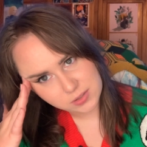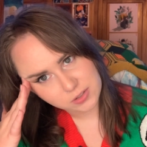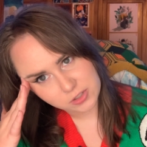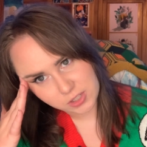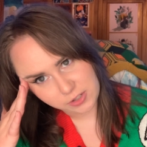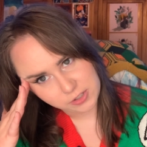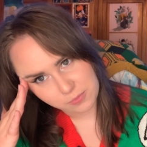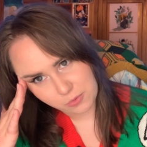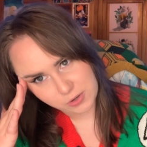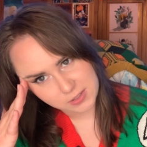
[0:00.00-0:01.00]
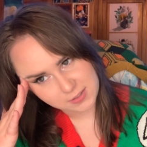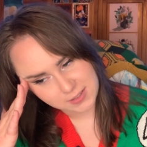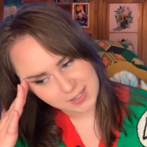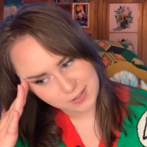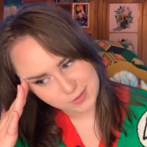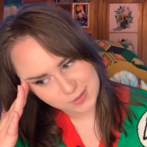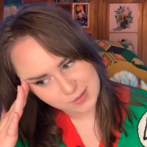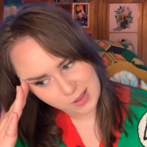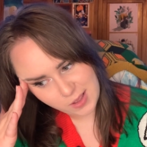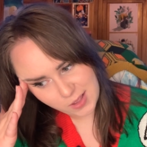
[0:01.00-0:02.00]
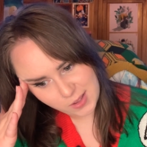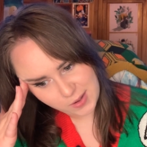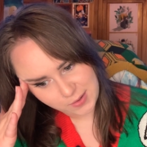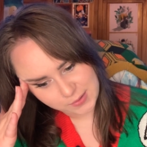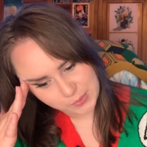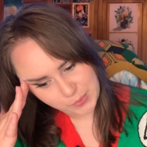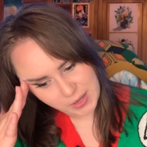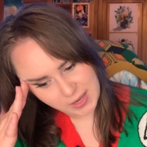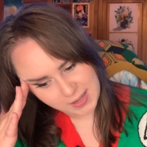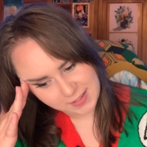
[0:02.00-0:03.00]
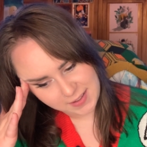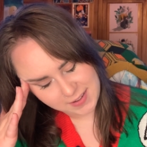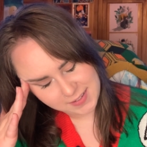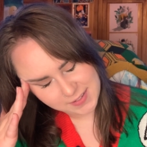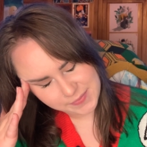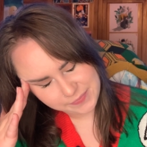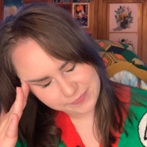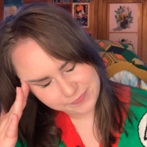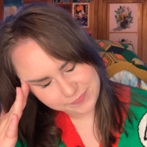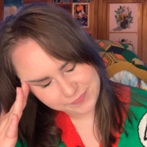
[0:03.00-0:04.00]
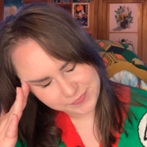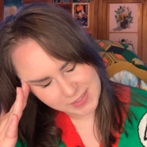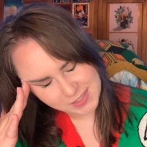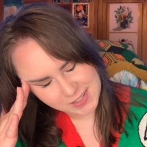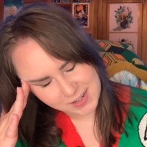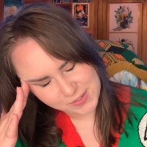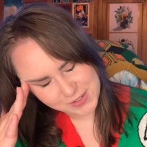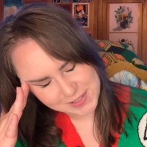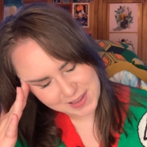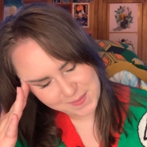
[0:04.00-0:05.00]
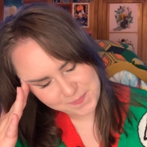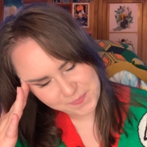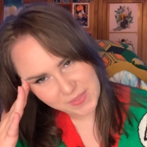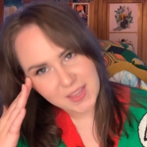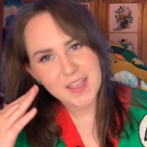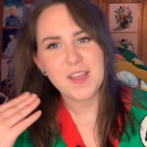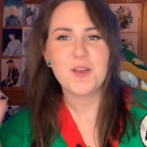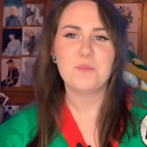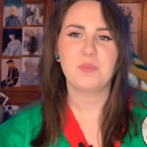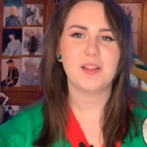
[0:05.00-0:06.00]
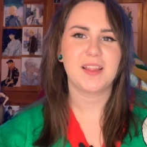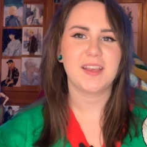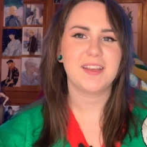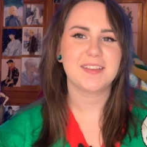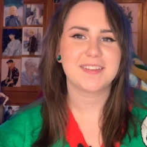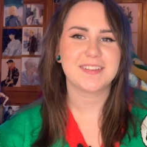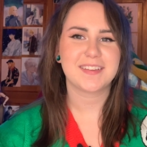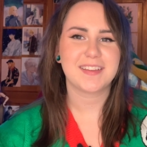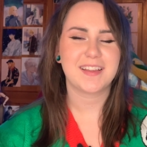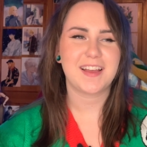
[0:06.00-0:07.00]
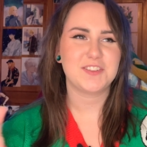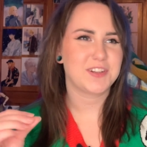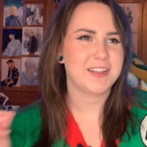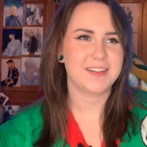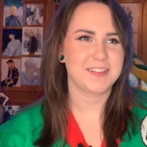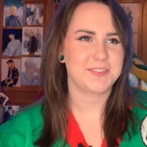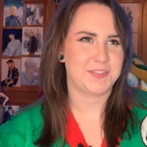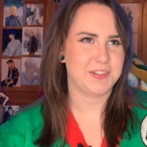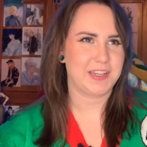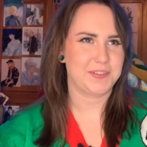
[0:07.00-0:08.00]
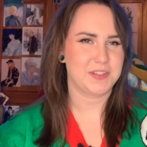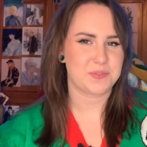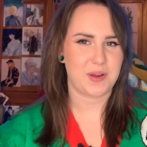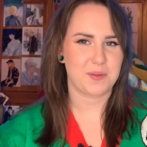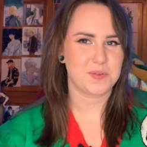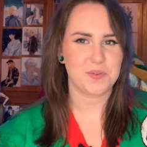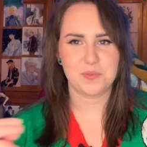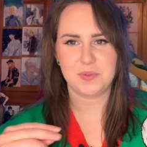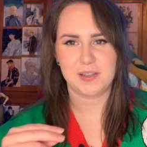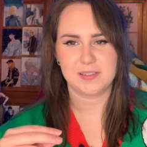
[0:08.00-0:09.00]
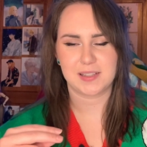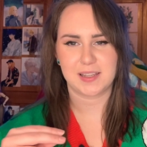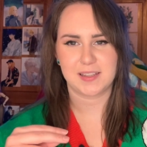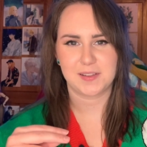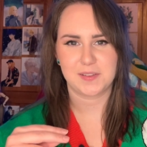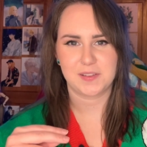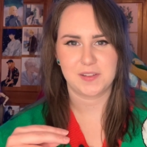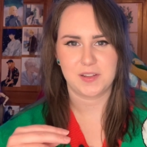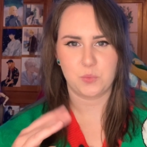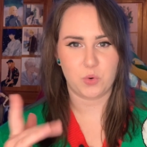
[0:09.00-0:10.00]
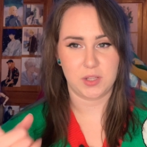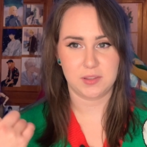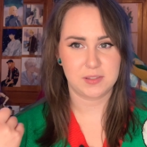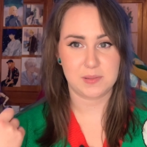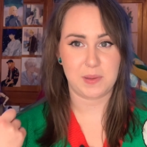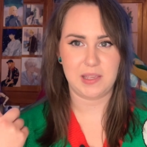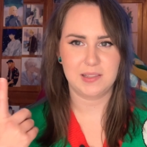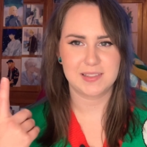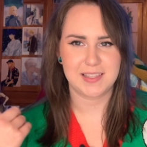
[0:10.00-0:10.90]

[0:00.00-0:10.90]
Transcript: and shikishi boards and things on the way like it's a dangerous game but like I tried not to fall down this rabbit hole because like one space